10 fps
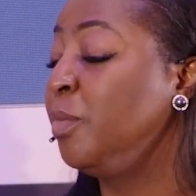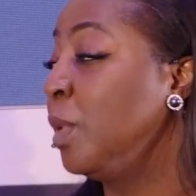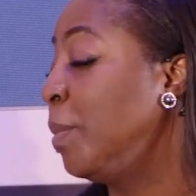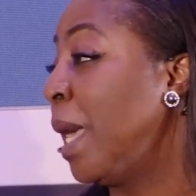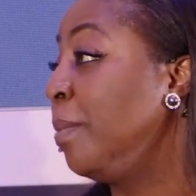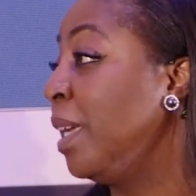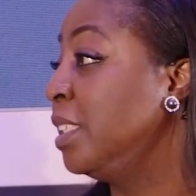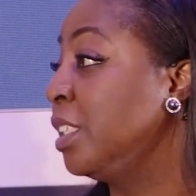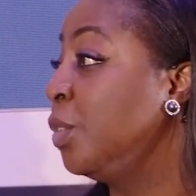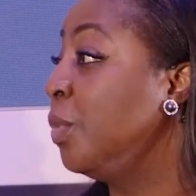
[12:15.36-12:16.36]
pipelines
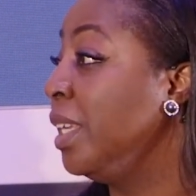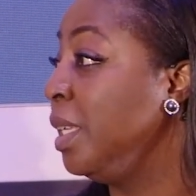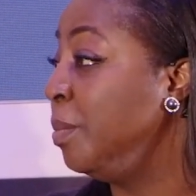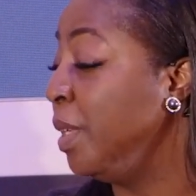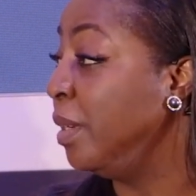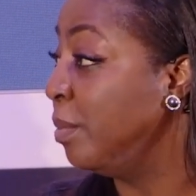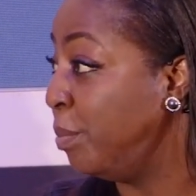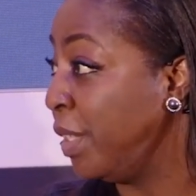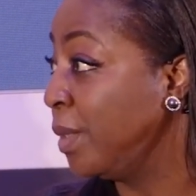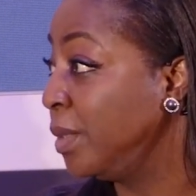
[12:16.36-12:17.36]
that have already been
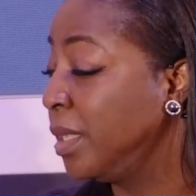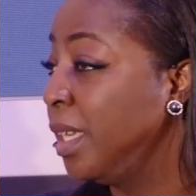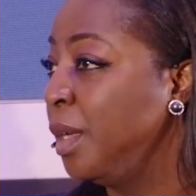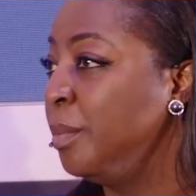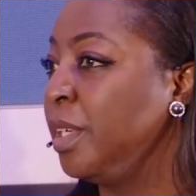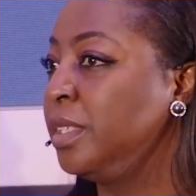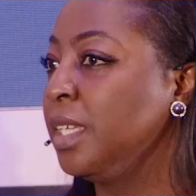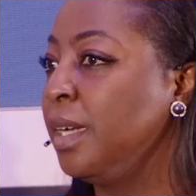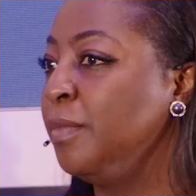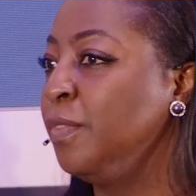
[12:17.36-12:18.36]
built, but
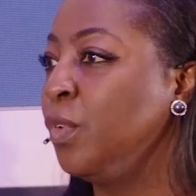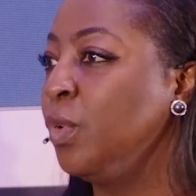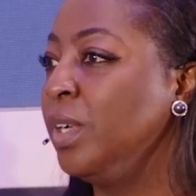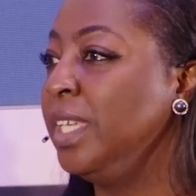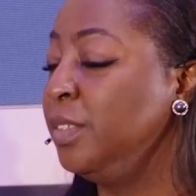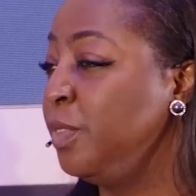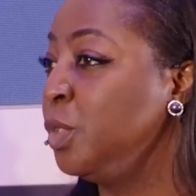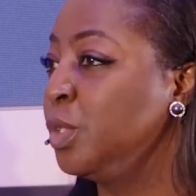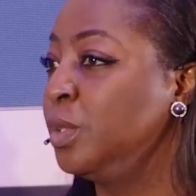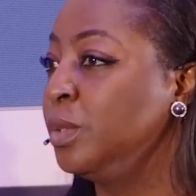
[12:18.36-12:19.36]
for
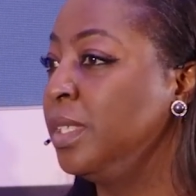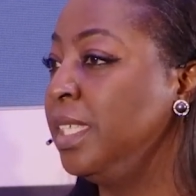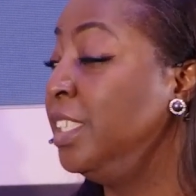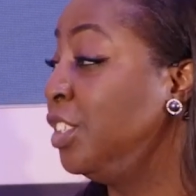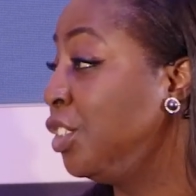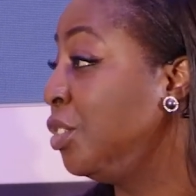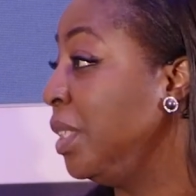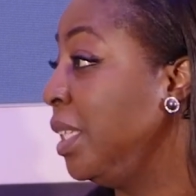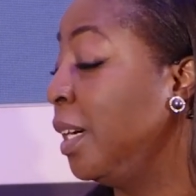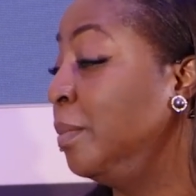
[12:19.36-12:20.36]
individual
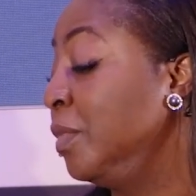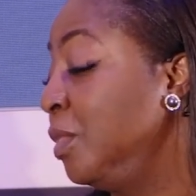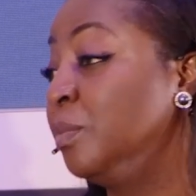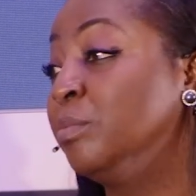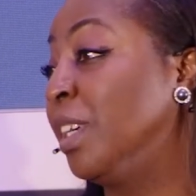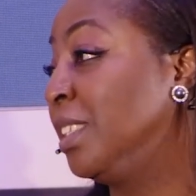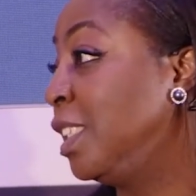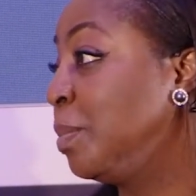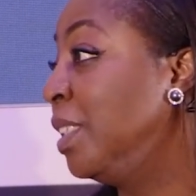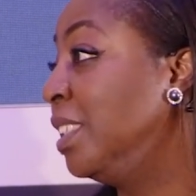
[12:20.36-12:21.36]
industry,
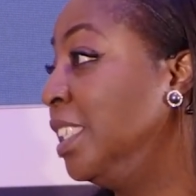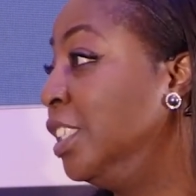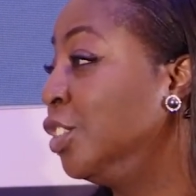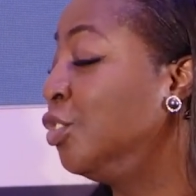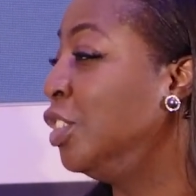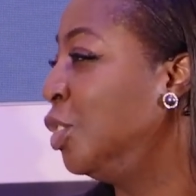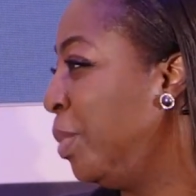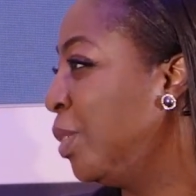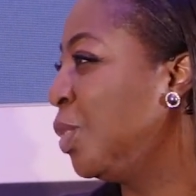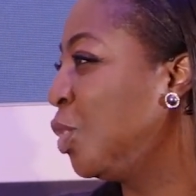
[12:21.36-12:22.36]
participants in industries to
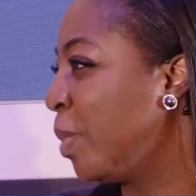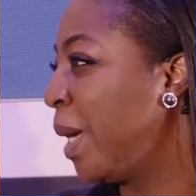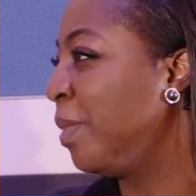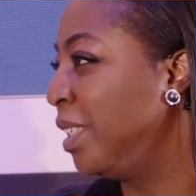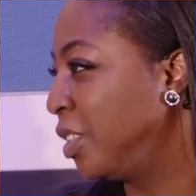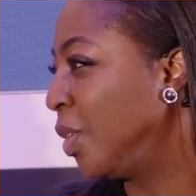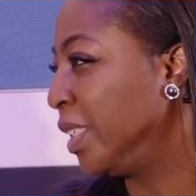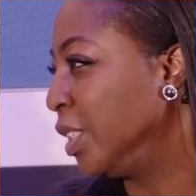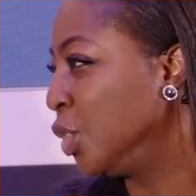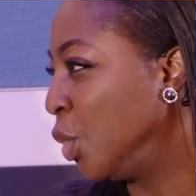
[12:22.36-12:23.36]
build those pipelines is
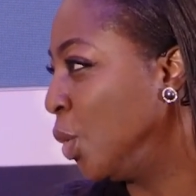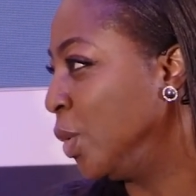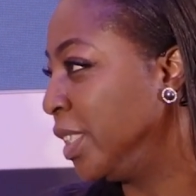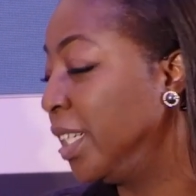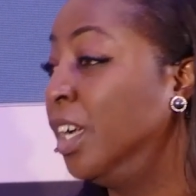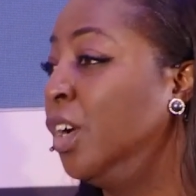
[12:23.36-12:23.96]
quite a tall order.